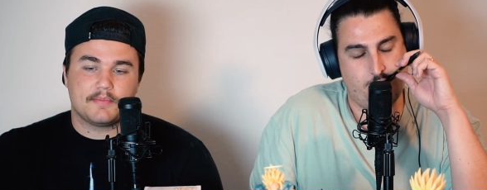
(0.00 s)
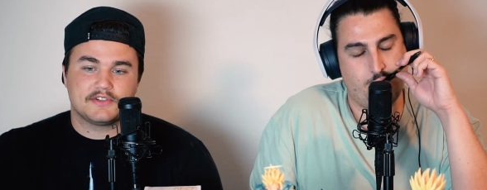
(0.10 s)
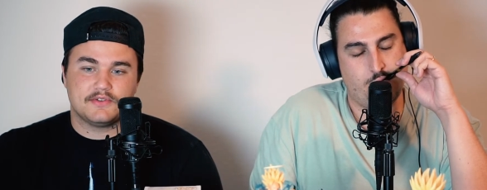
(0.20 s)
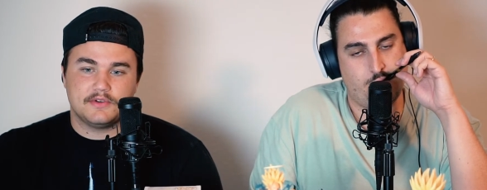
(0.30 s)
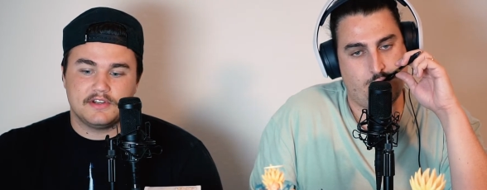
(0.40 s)

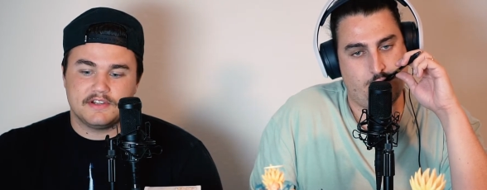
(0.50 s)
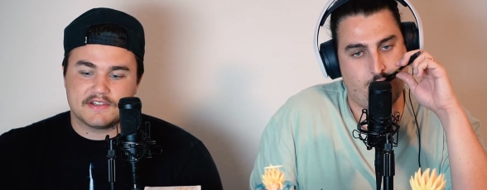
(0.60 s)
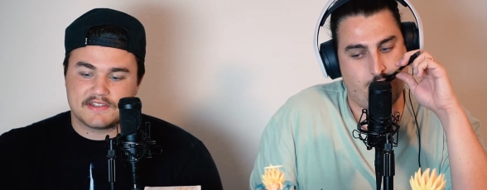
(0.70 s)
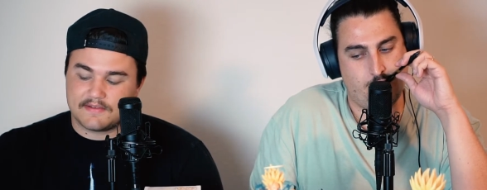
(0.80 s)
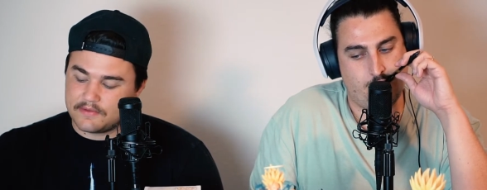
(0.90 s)

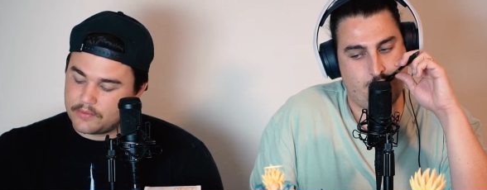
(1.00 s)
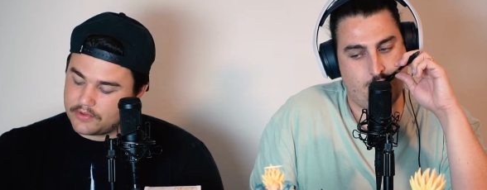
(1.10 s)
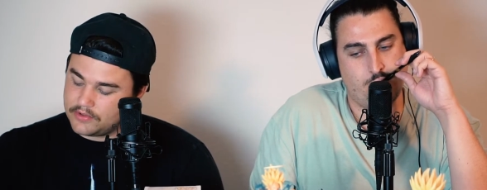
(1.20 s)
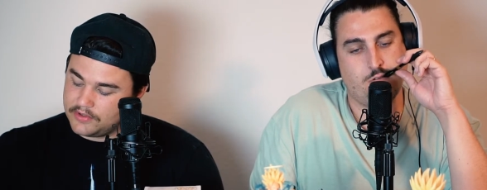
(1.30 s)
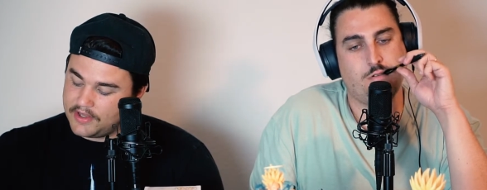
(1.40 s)
Speaker 1: opportunity to save the
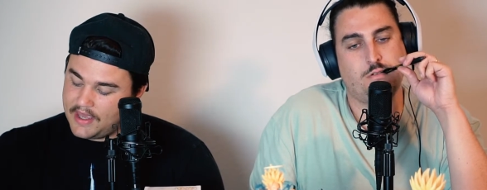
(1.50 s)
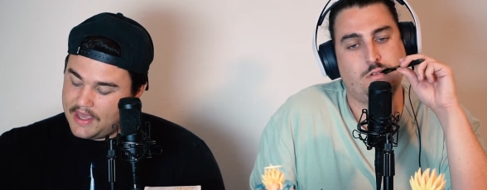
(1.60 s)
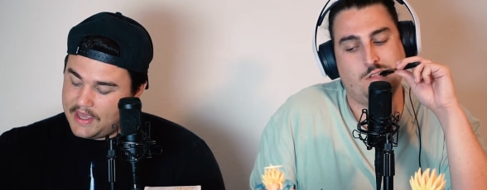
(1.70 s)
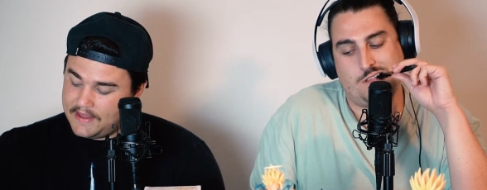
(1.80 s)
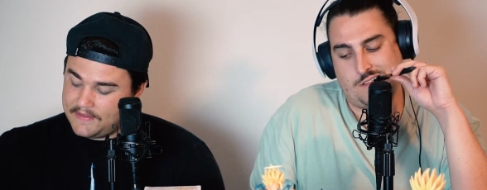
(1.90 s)
world.
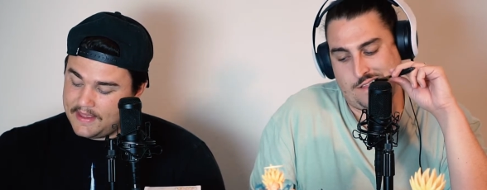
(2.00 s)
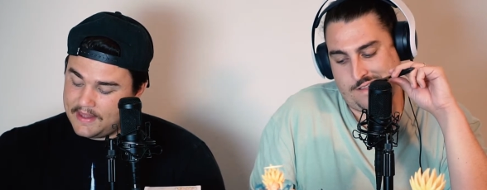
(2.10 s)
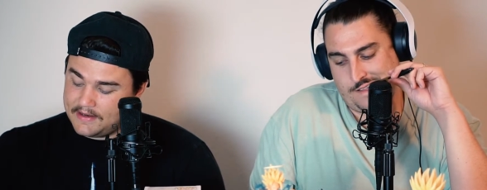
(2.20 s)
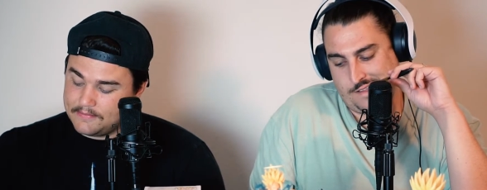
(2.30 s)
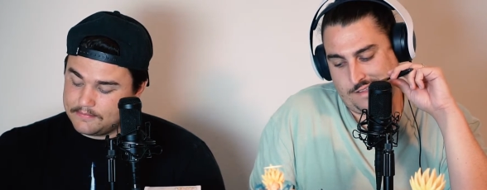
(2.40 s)
And
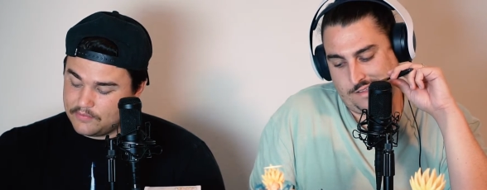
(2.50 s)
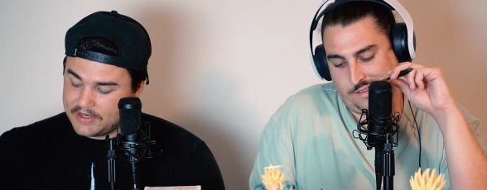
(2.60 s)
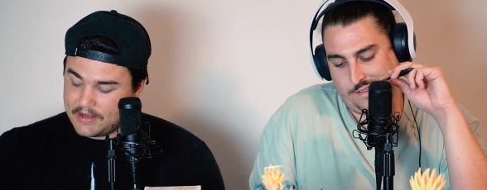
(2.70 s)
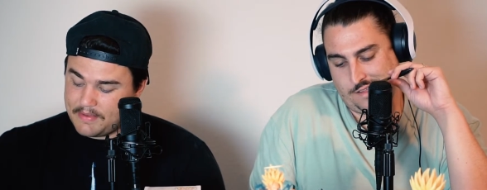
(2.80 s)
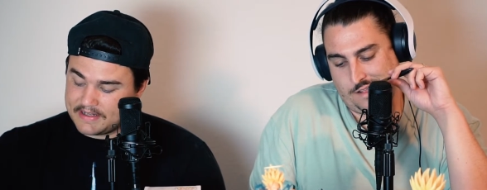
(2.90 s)
then
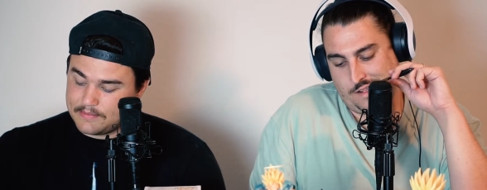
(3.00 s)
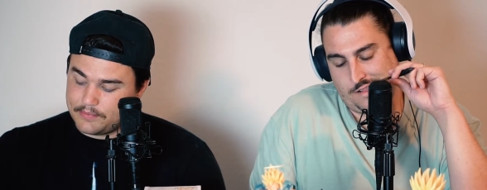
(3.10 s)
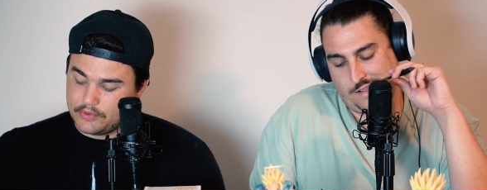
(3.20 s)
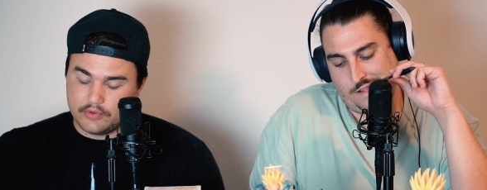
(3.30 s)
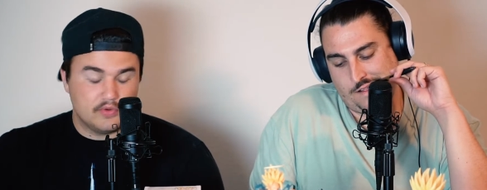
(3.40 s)
we cut back
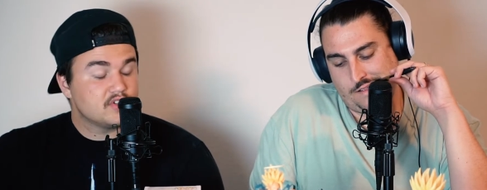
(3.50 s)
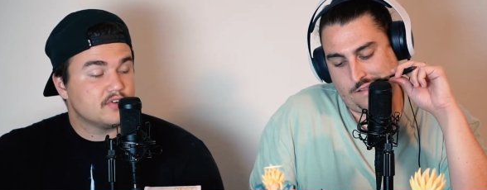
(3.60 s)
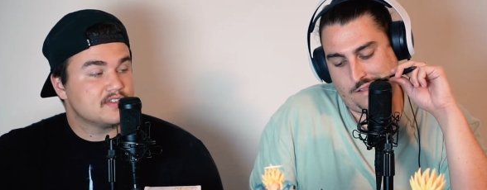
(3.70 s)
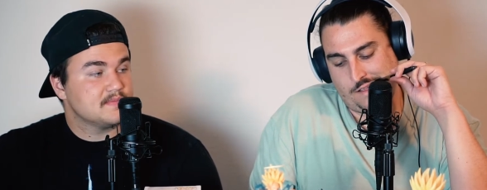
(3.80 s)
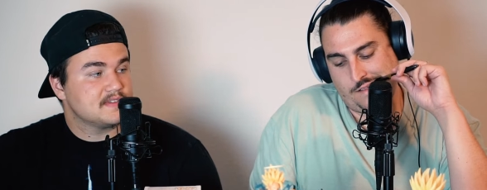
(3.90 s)
to Buu, who
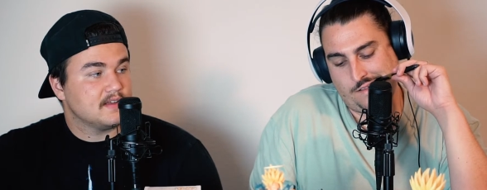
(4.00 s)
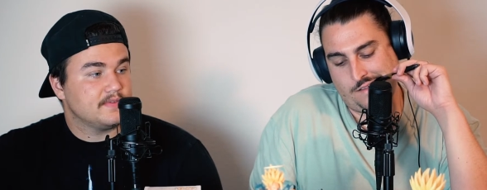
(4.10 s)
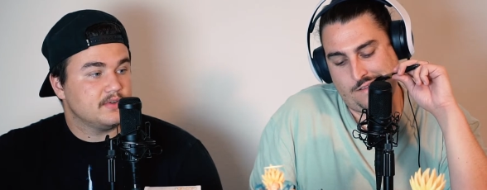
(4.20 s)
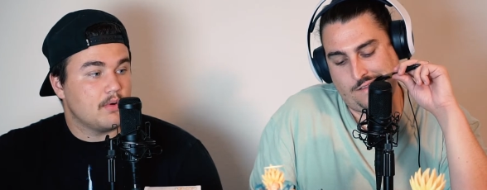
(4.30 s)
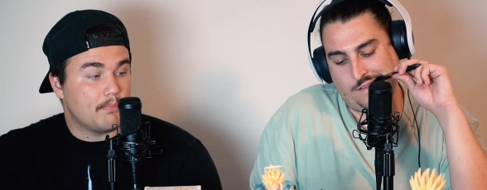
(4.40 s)
turns
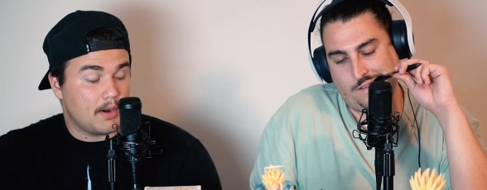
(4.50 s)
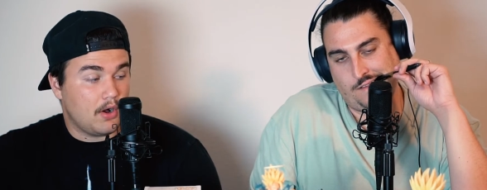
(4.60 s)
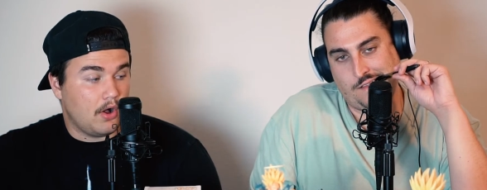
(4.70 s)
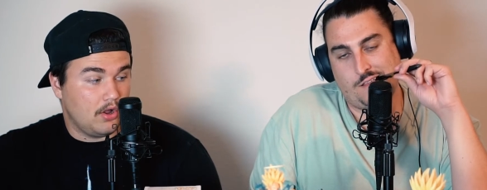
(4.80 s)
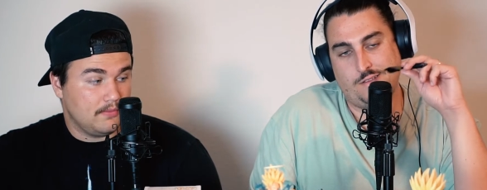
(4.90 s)
himself into a
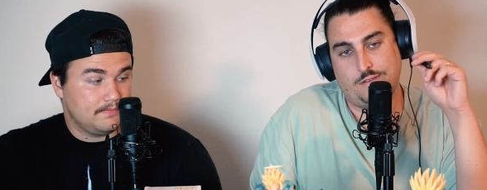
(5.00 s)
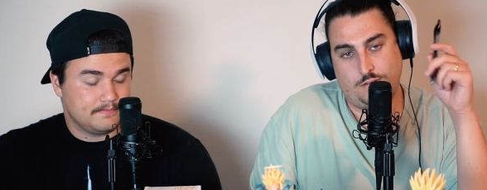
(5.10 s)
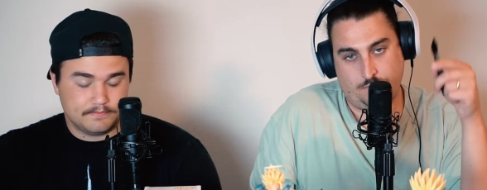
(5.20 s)
ball